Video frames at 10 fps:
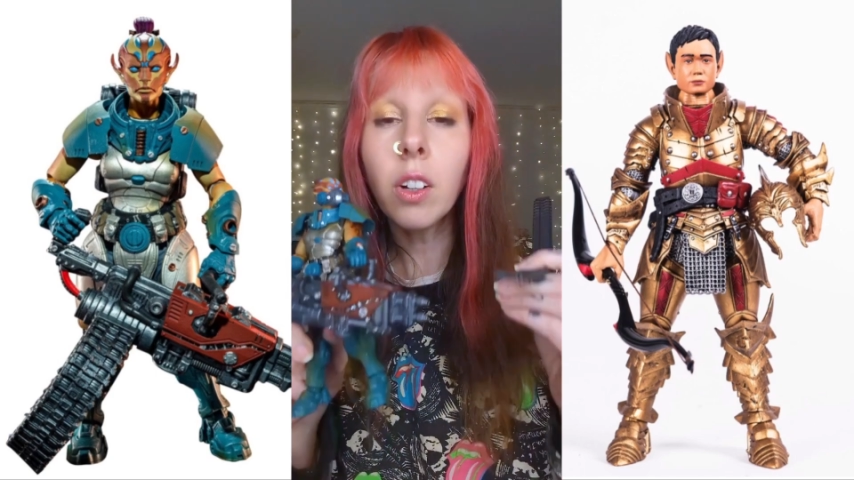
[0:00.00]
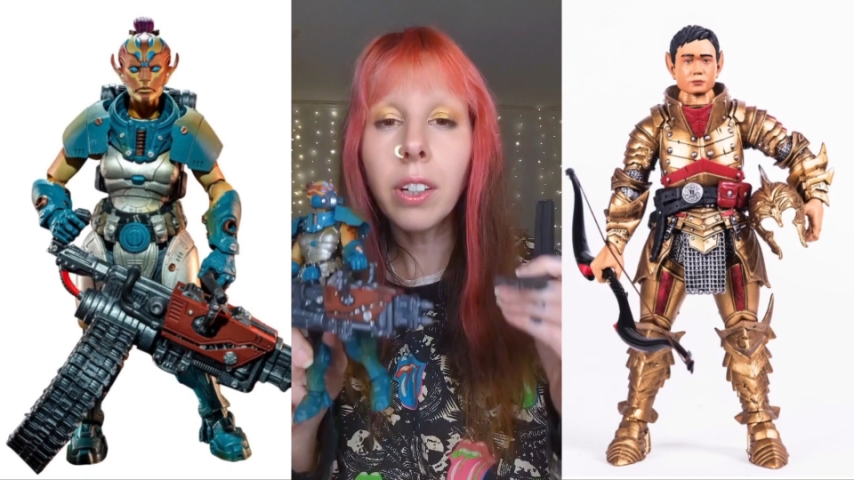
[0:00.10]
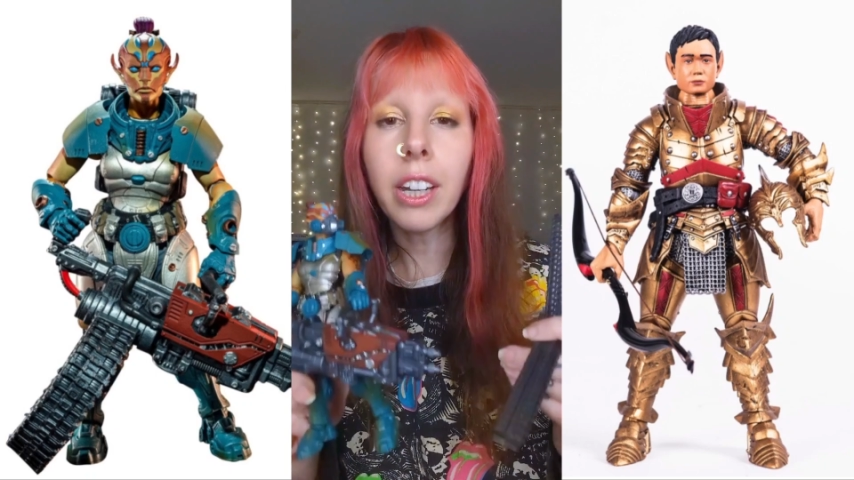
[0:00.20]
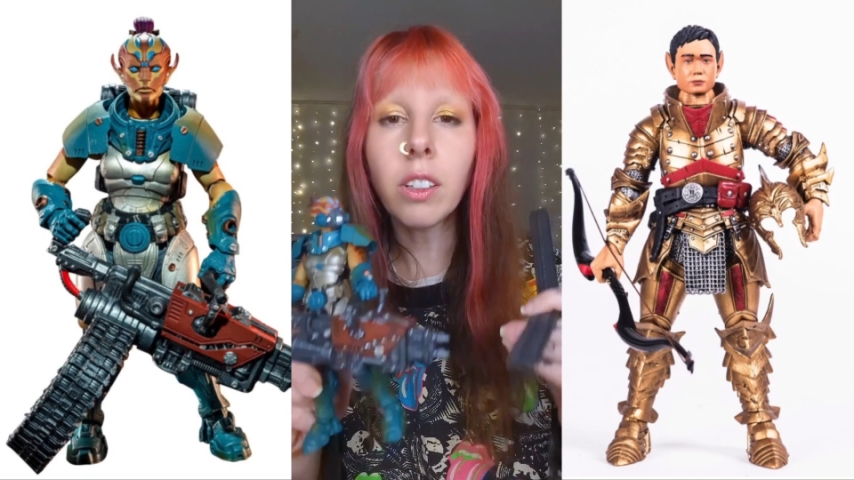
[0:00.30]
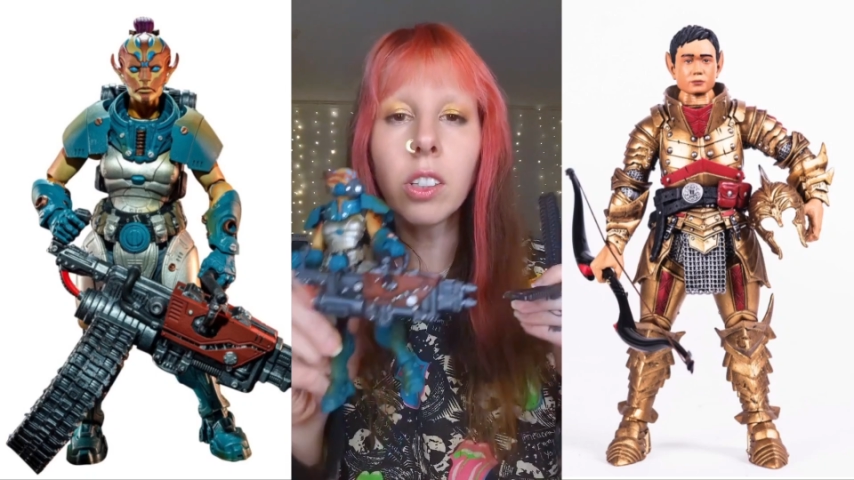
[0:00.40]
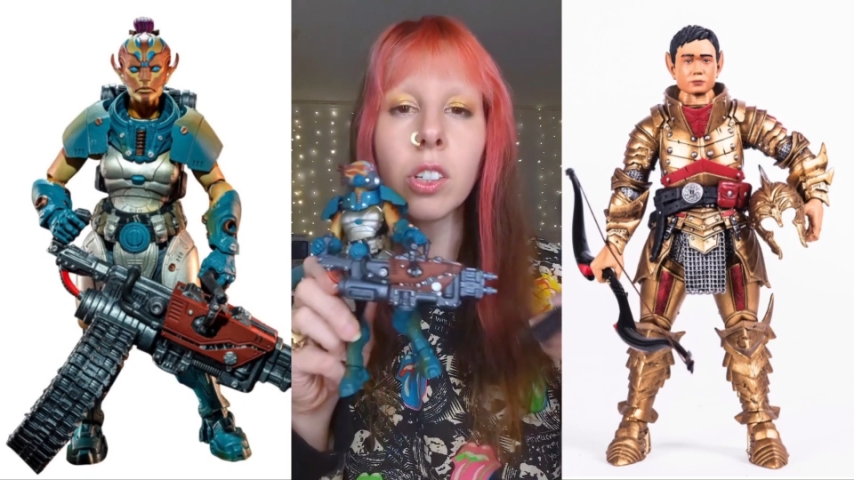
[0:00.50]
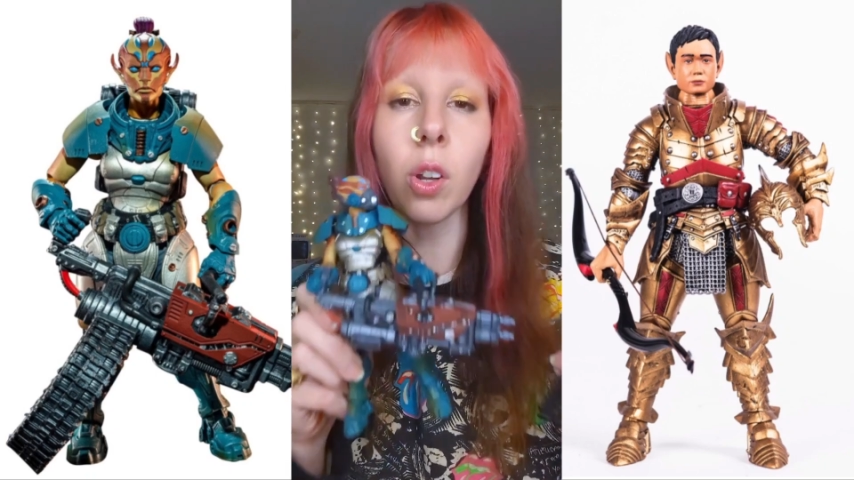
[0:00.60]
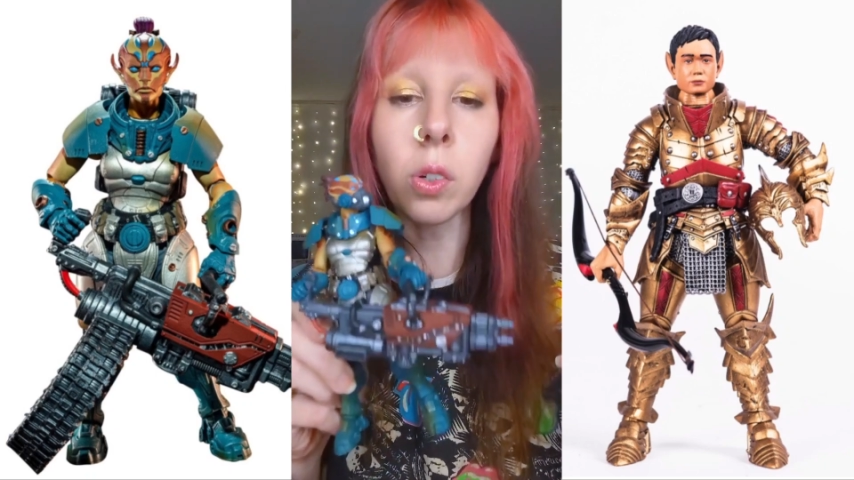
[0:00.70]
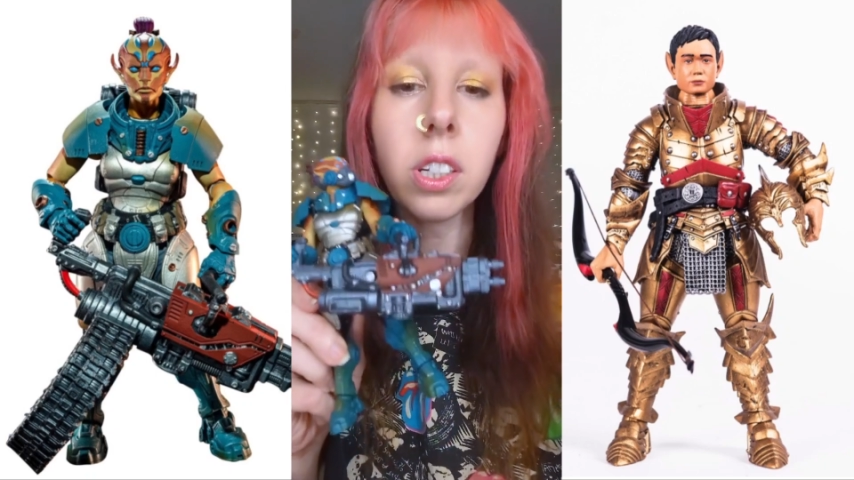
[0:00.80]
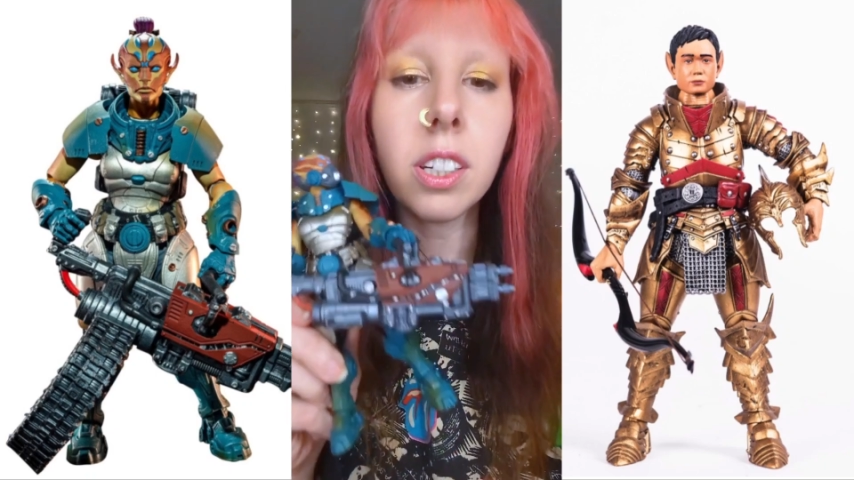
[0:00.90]
okay? It looks
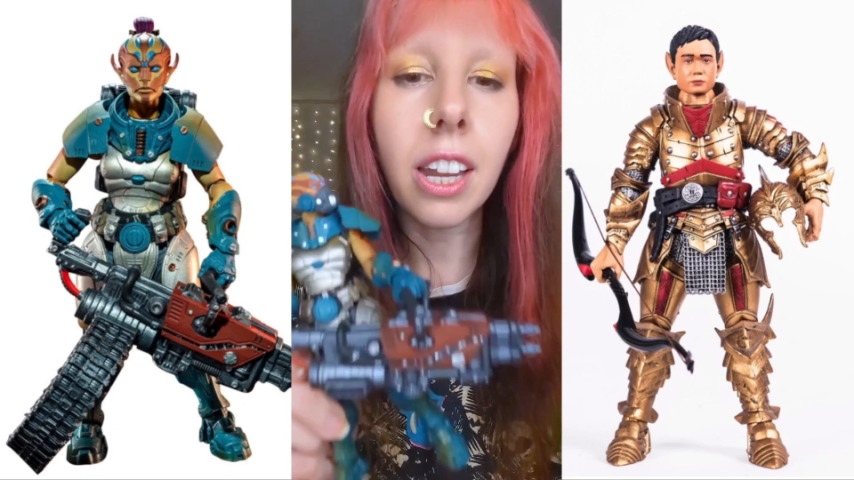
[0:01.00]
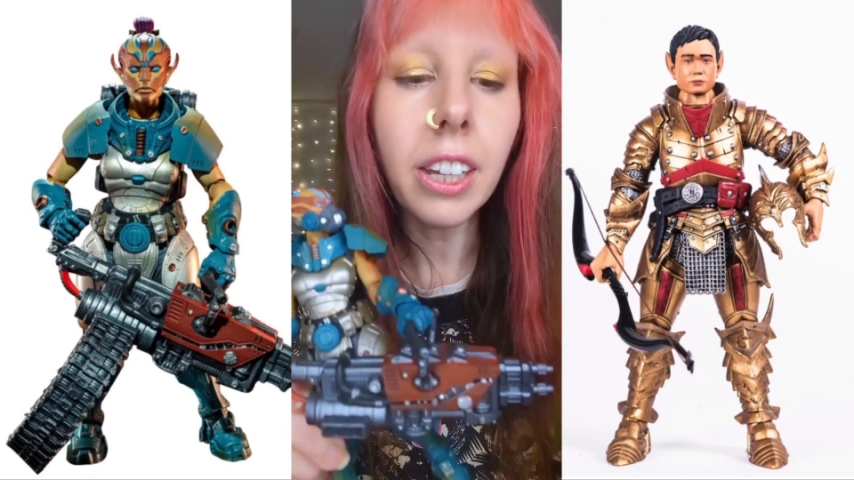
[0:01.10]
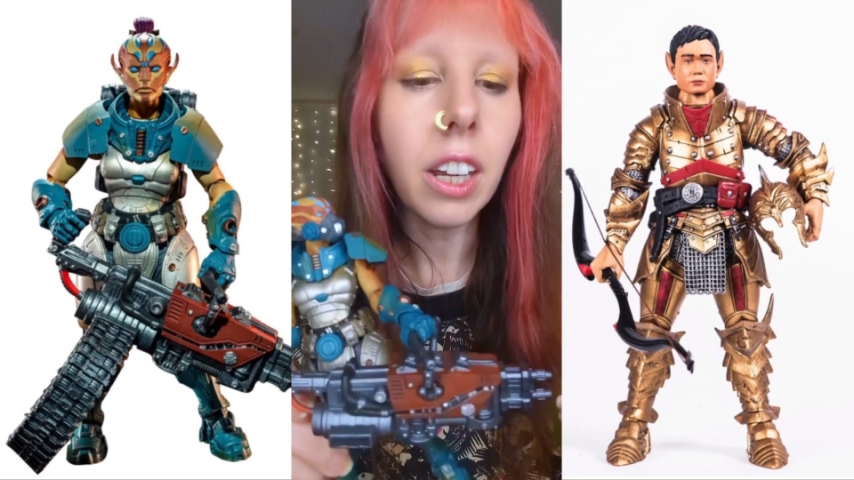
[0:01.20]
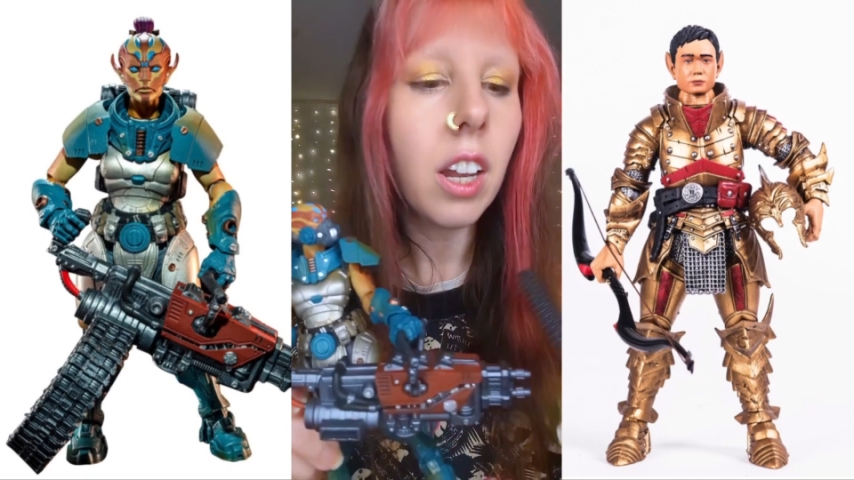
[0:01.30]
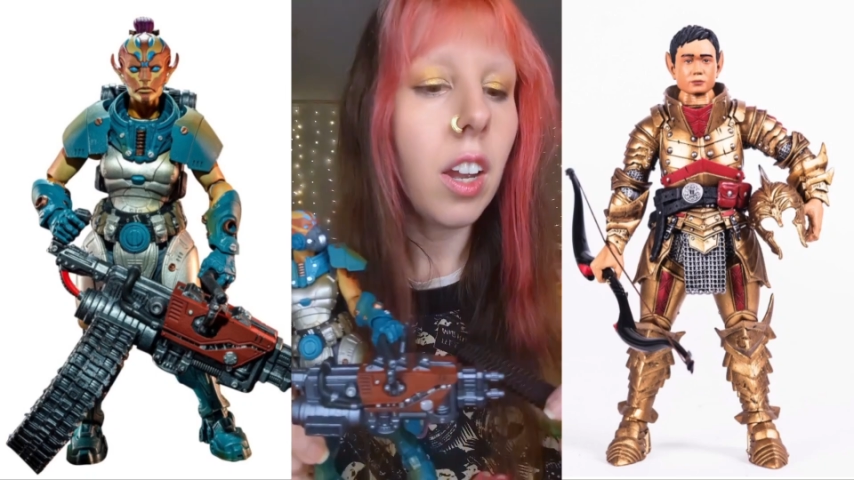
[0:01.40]
so sick.